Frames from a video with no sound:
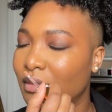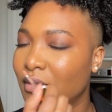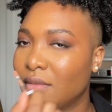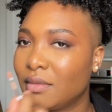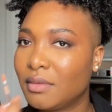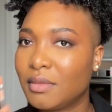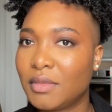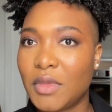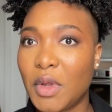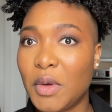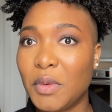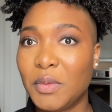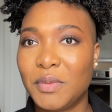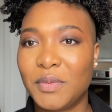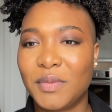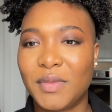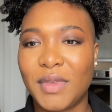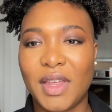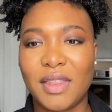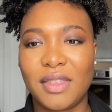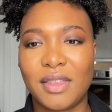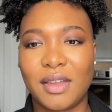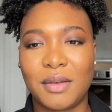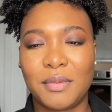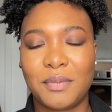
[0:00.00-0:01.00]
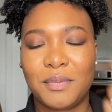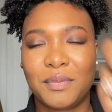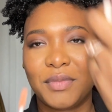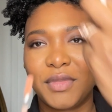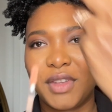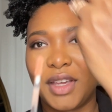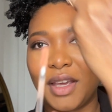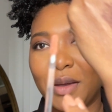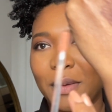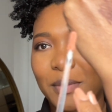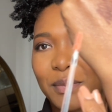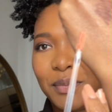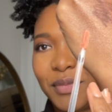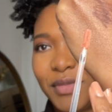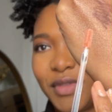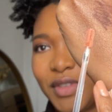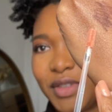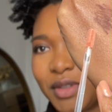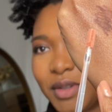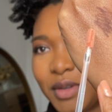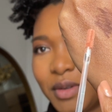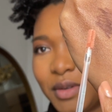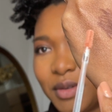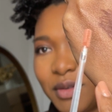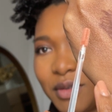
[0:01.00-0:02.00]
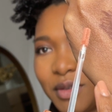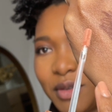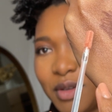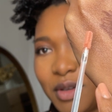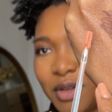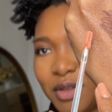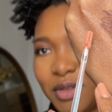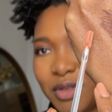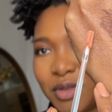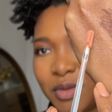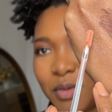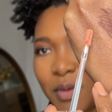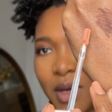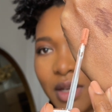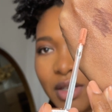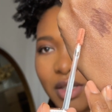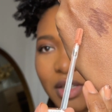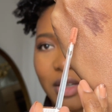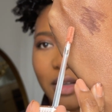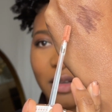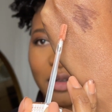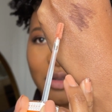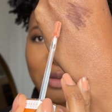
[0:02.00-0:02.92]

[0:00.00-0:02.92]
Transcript: Nope, nothing. Okay, so I'll swatch it on the